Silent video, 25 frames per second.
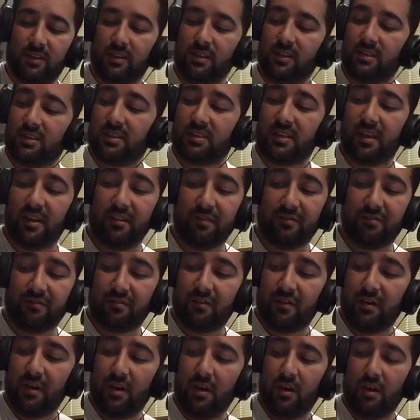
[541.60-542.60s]

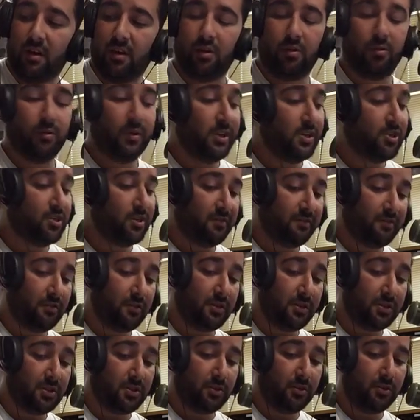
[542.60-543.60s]
safe region for
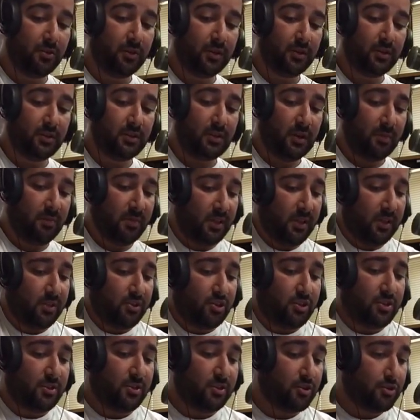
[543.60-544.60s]
Assyrians. That's
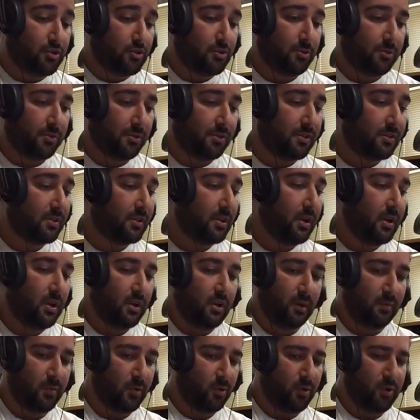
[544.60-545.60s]
just the truth.
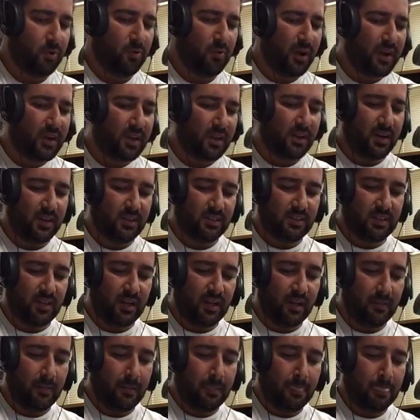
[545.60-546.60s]
We recognize
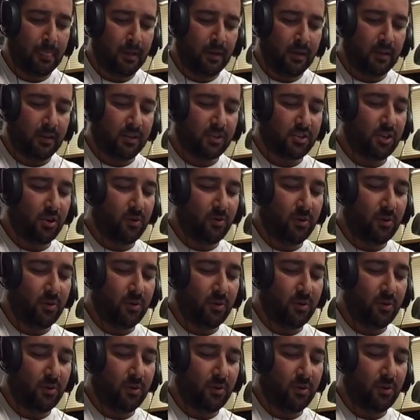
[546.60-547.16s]
that. We